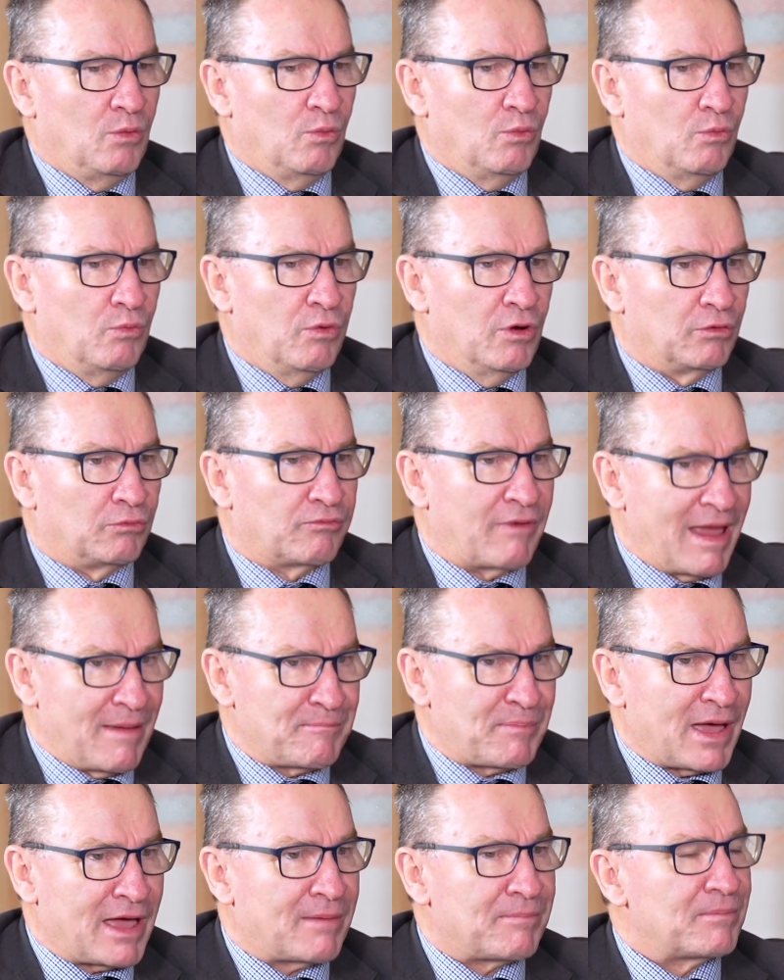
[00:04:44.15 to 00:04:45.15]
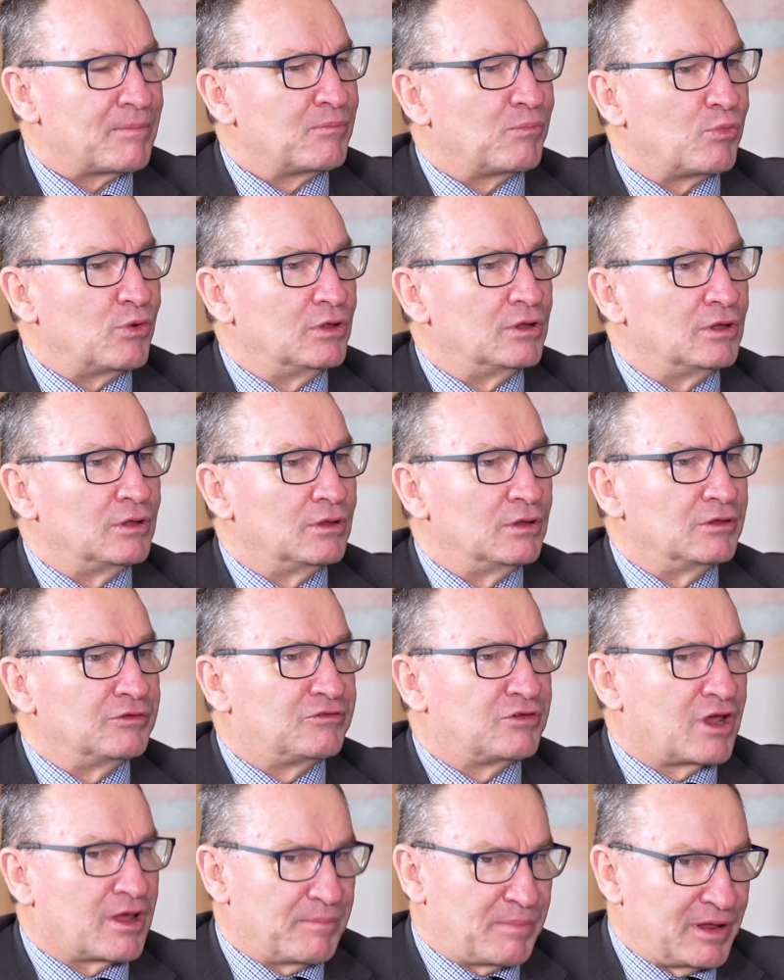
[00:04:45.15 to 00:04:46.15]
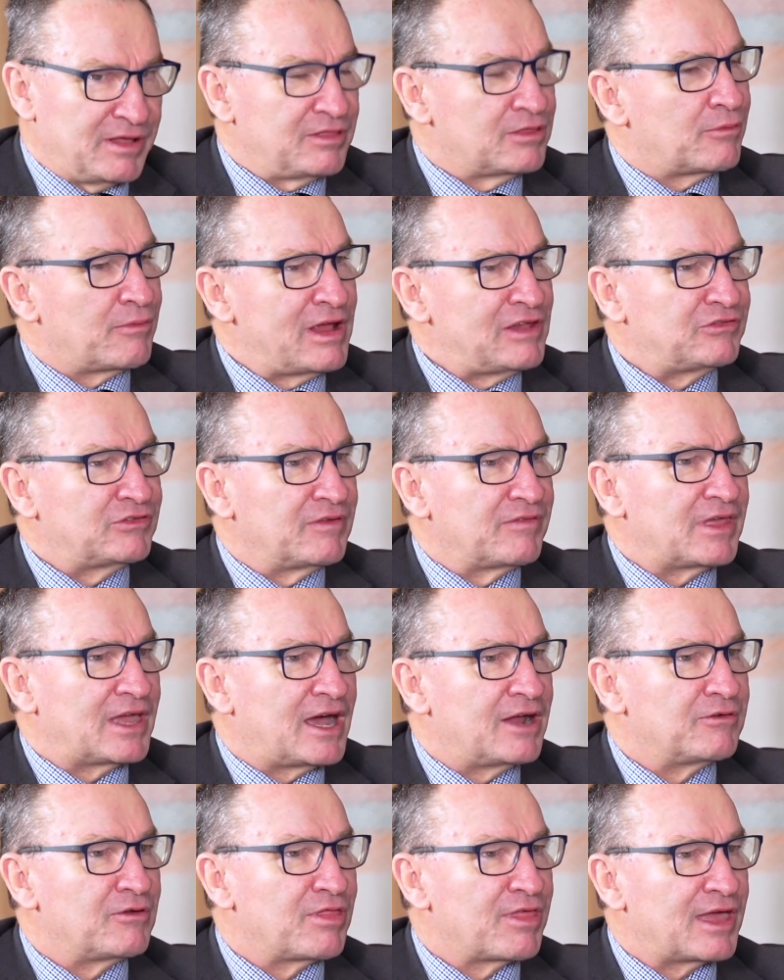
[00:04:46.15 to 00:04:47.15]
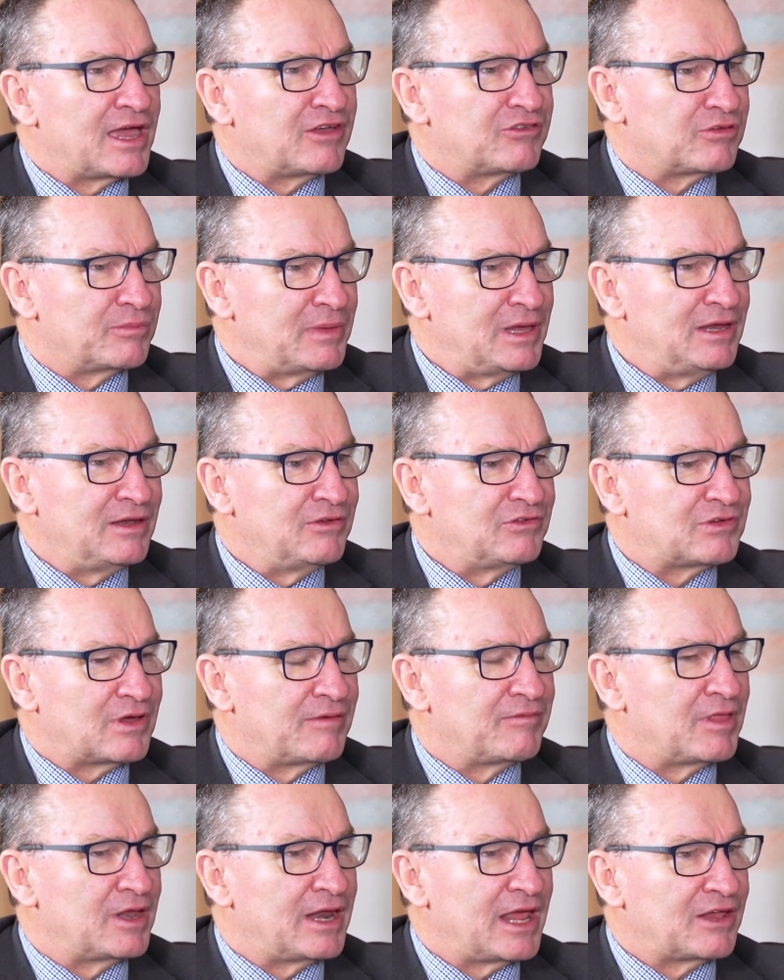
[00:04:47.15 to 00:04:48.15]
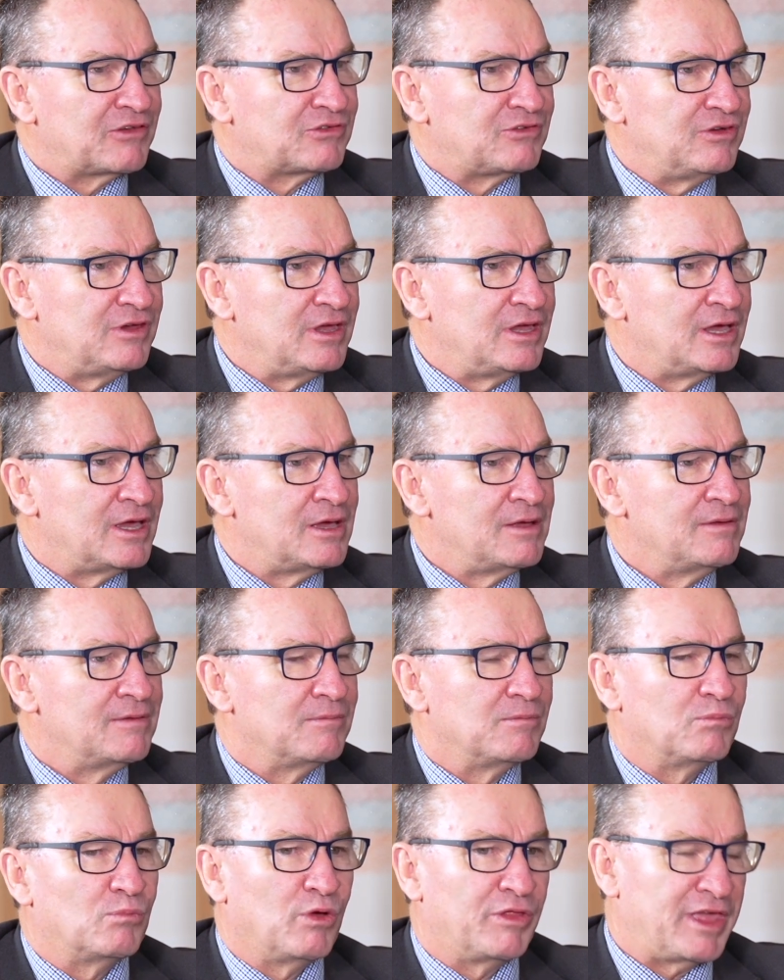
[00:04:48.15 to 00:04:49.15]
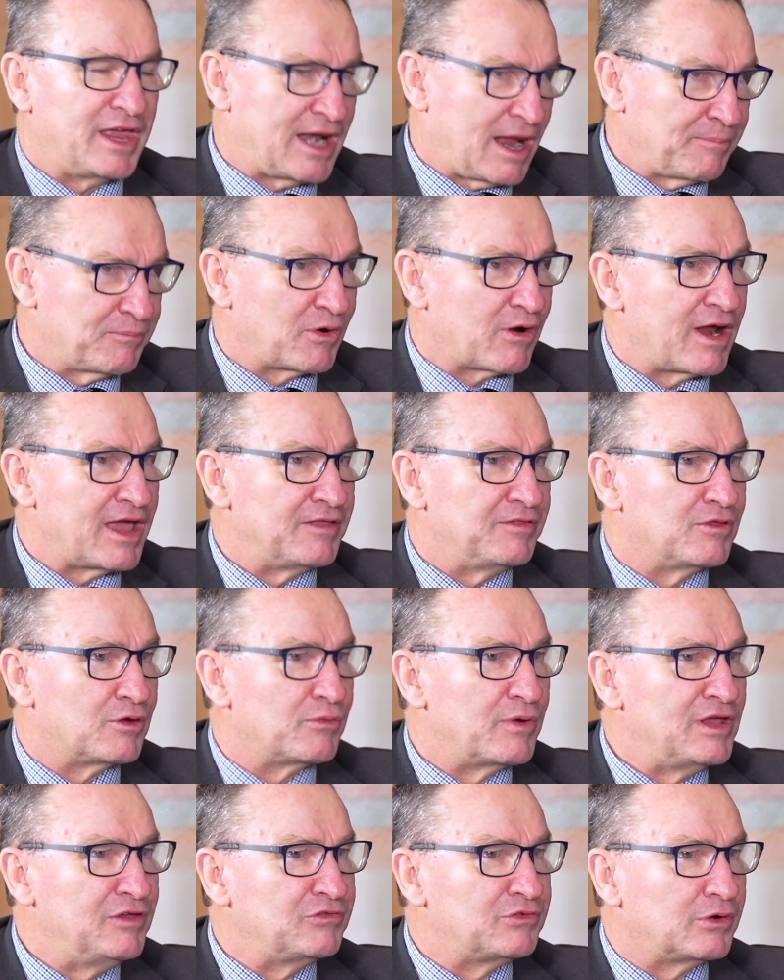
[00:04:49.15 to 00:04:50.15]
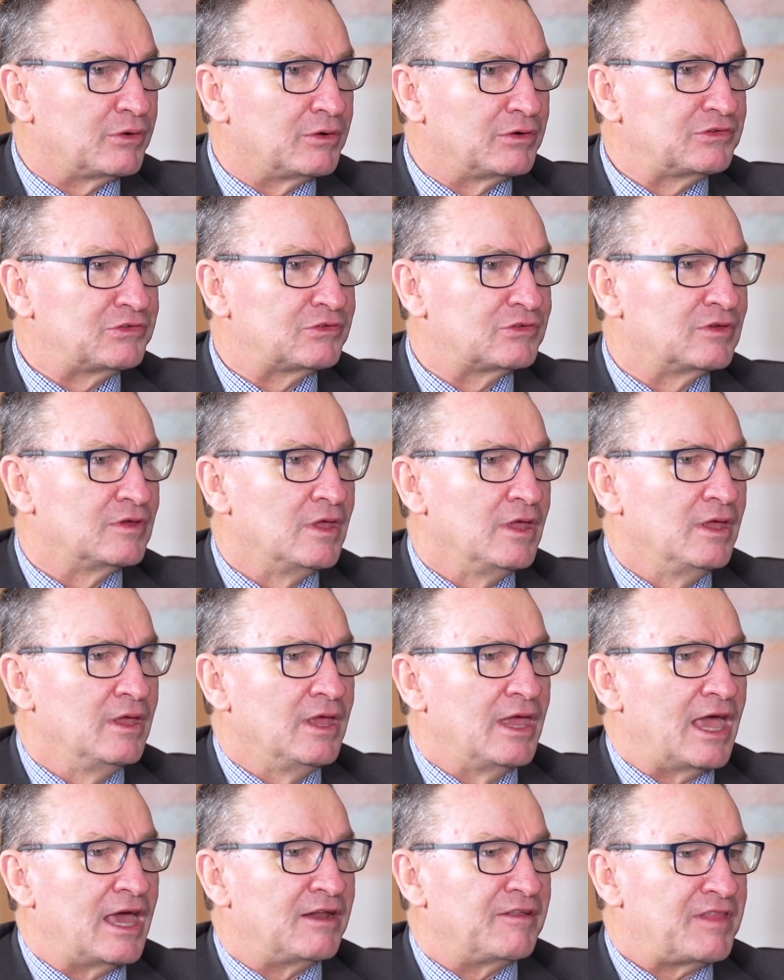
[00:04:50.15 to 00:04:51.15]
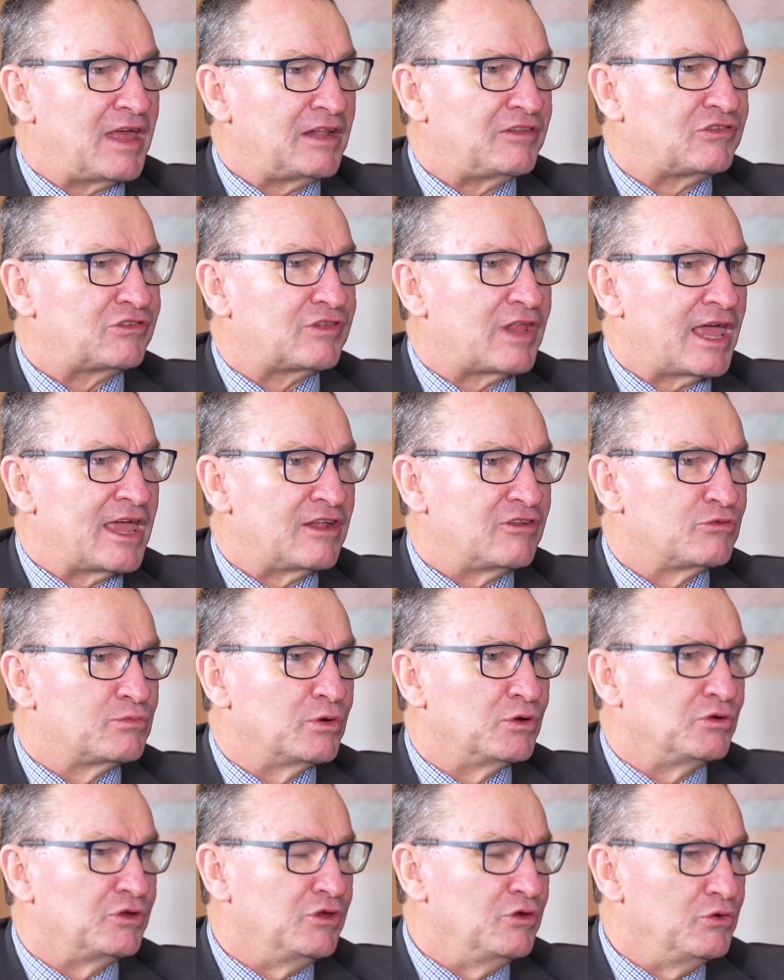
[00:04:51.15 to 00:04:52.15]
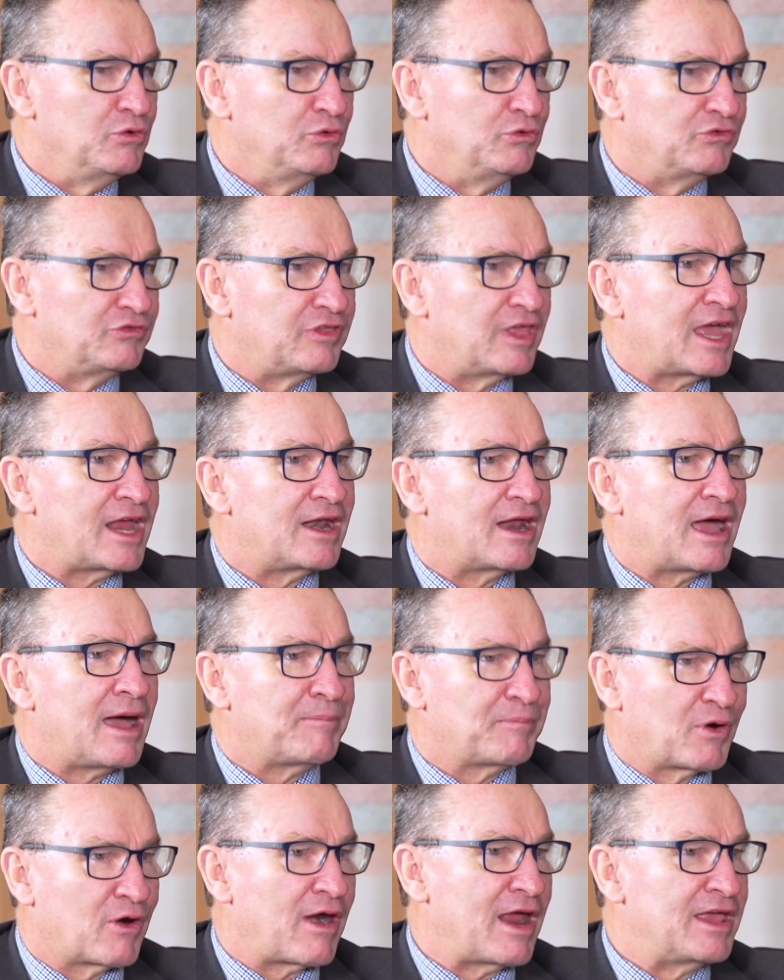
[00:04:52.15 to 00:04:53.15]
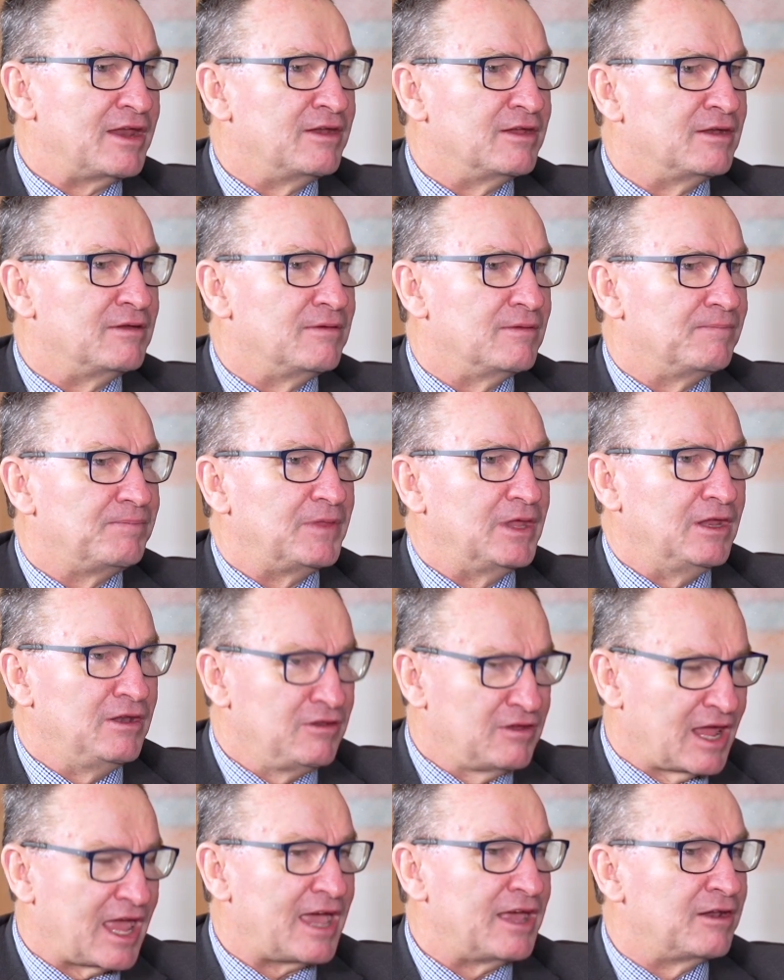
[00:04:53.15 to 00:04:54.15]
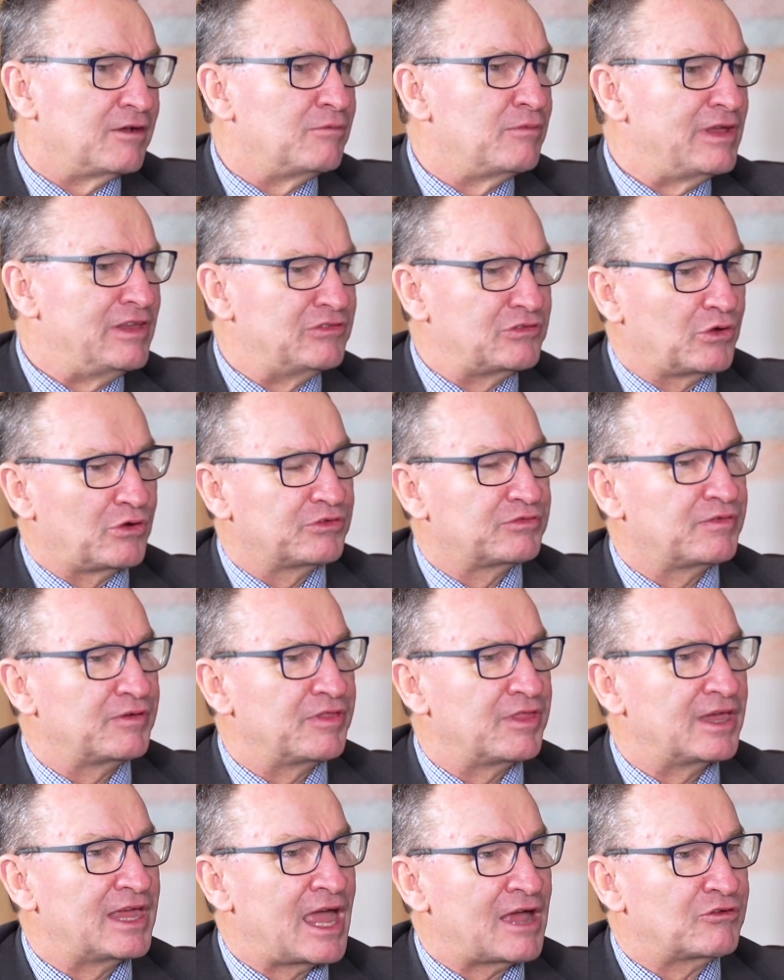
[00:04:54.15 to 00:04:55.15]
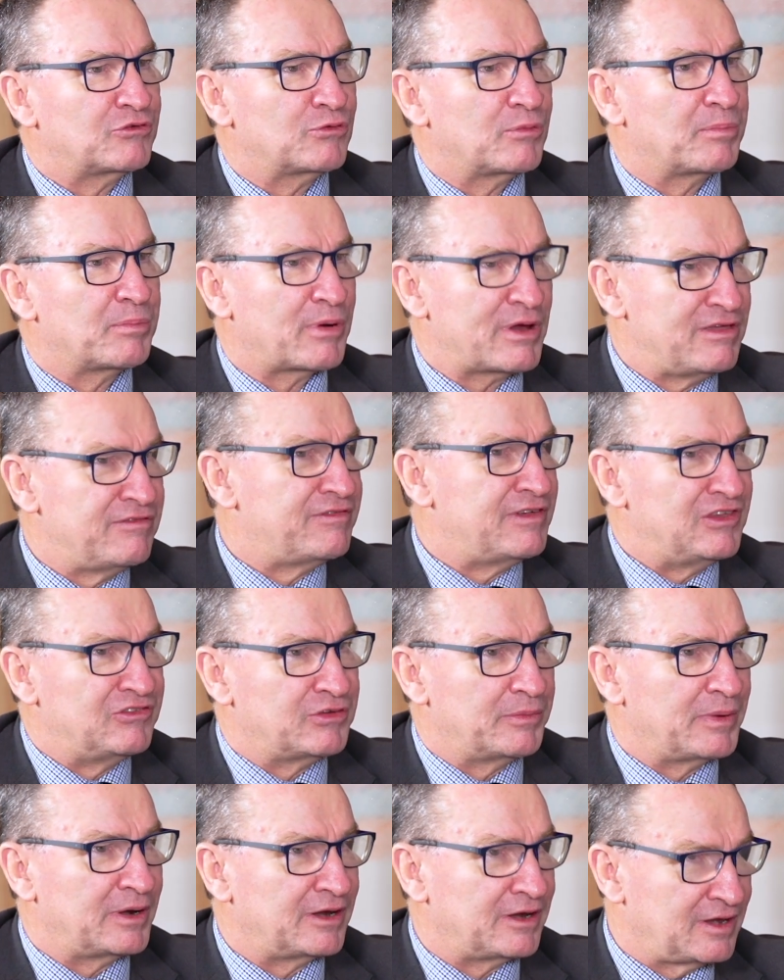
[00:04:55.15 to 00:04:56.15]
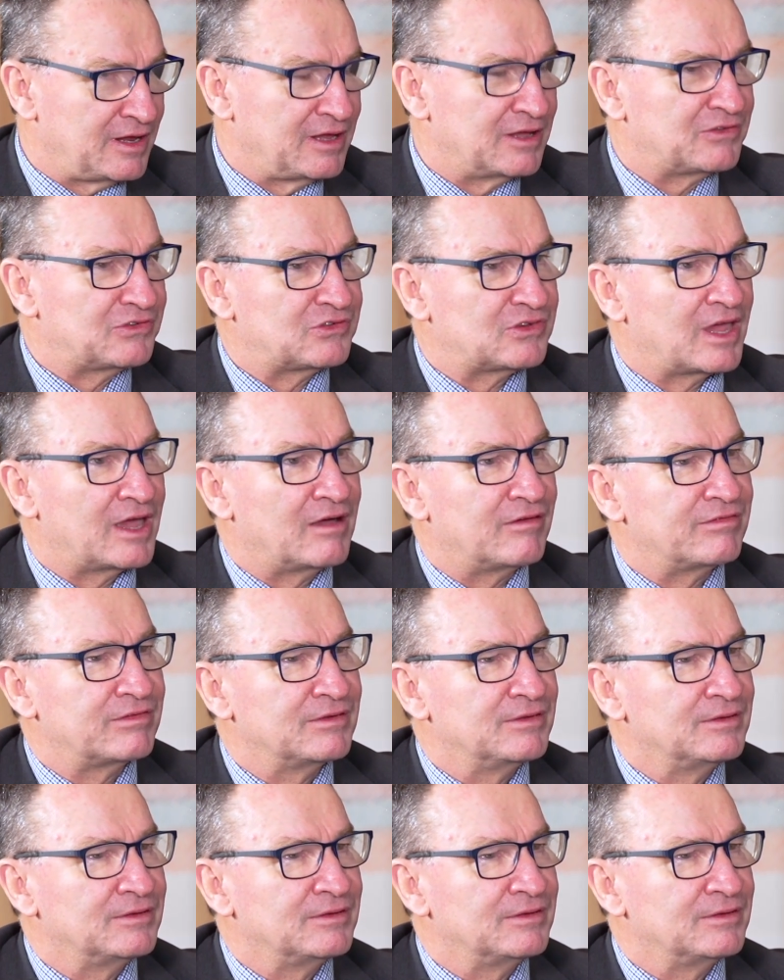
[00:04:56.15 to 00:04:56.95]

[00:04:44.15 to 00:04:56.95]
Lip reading: We'll ramp up, we'll complete the rest of the 100,000 metres over the next year. We'll then upgrade the resource, and at that stage we'll use that upgraded indicated resource for the actual pre-feasibility itself.